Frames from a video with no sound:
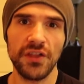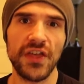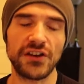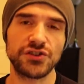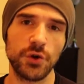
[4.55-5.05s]

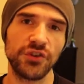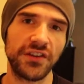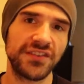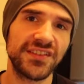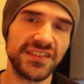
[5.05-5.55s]
that shows
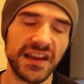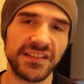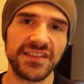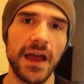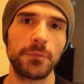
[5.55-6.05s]
us
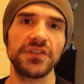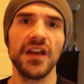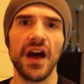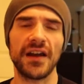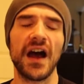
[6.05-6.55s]
6 steps
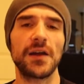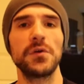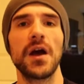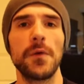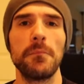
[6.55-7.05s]
on how to
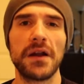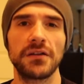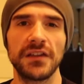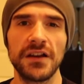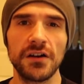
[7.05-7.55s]
become a
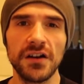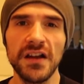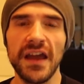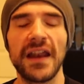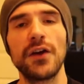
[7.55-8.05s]
better leader
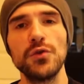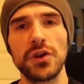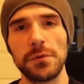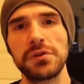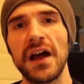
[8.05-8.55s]
and how you
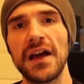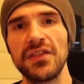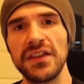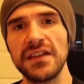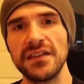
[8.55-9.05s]
can apply
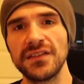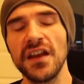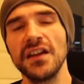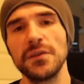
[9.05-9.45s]
these